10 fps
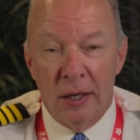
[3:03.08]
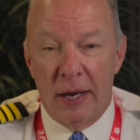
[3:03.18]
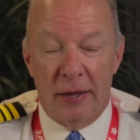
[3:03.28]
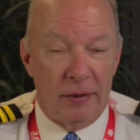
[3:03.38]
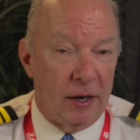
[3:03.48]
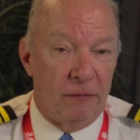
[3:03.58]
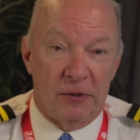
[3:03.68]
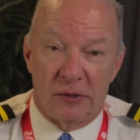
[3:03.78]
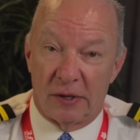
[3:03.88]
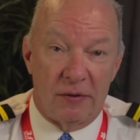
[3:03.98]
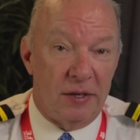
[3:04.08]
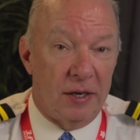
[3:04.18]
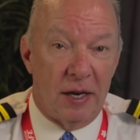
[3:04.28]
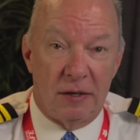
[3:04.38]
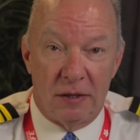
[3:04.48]
And then if it's
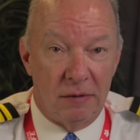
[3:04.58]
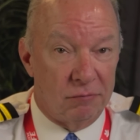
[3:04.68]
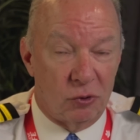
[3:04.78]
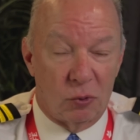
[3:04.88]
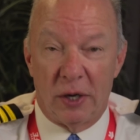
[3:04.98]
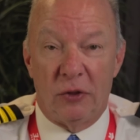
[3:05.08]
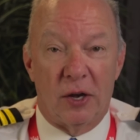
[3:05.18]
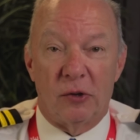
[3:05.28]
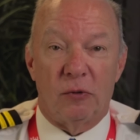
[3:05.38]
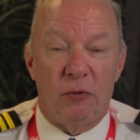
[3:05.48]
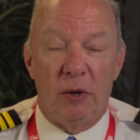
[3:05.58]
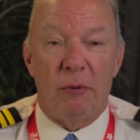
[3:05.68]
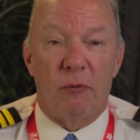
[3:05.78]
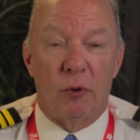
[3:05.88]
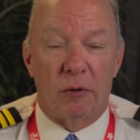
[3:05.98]
17, 18, 20,000 feet
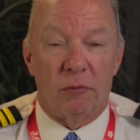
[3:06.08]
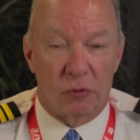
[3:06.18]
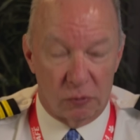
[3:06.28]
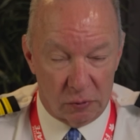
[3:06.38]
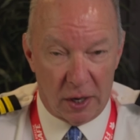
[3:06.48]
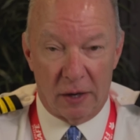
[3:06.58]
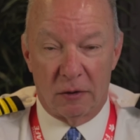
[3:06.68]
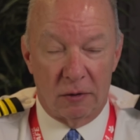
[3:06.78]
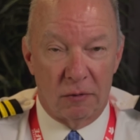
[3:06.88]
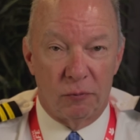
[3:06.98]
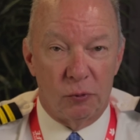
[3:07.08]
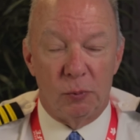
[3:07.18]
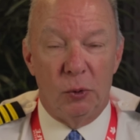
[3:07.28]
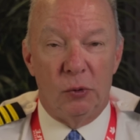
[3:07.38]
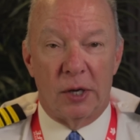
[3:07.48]
before it kind of
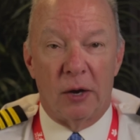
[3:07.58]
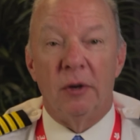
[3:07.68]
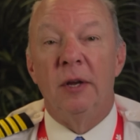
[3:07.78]
smooths out,